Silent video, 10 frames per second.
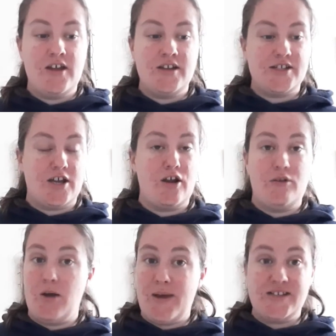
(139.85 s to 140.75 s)
So
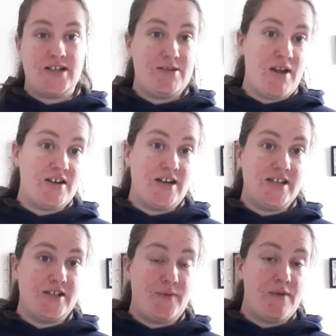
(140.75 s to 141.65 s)
I basically made a
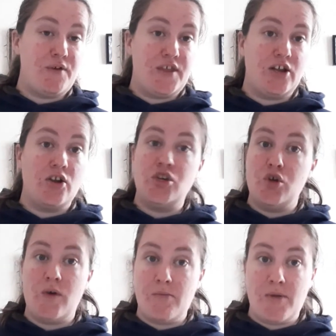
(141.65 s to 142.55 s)
list of everything I
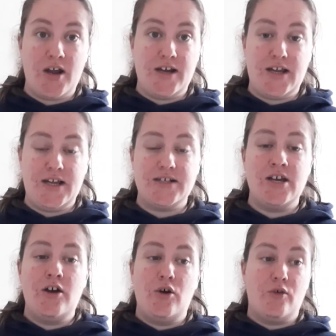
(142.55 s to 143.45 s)
knew I might need,
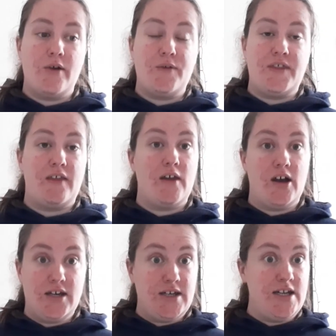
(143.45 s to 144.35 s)
or everything that I
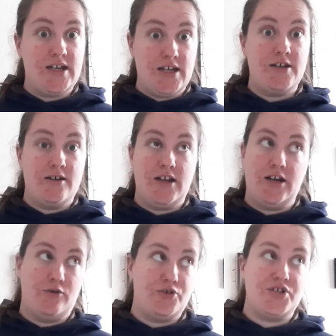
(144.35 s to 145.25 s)
needed in
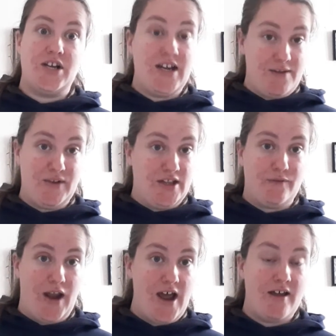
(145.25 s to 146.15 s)
order to live in the
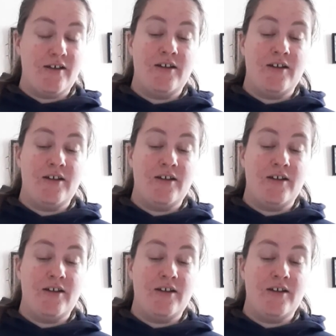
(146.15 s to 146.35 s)
flat.